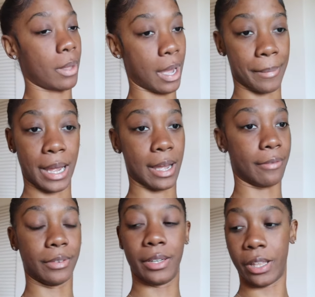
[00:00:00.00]
I'm
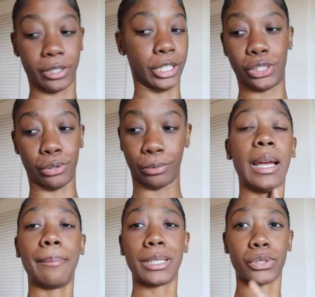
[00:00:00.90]
having another issue.
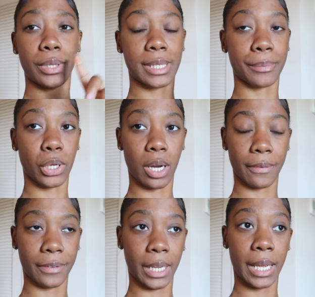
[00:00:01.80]
I'm about to go get some
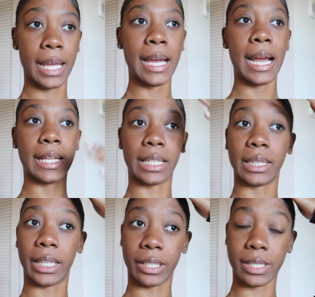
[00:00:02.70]
coffee and
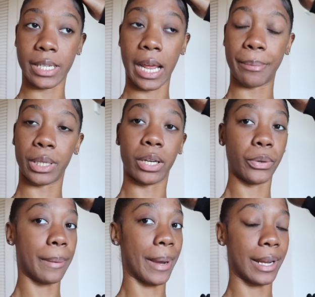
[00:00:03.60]
then later today I'm gonna go
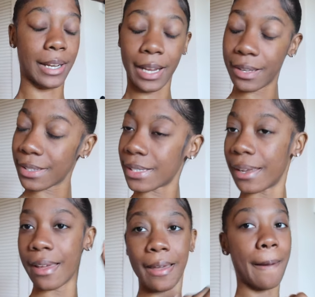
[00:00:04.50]
get my nails
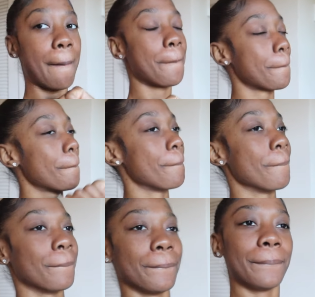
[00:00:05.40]
done.
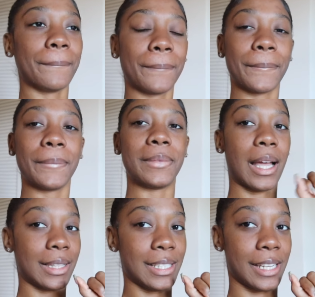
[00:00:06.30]
Mm,
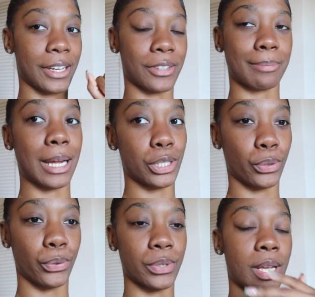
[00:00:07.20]
not these nails, my
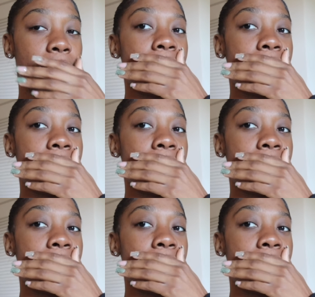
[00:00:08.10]
toes.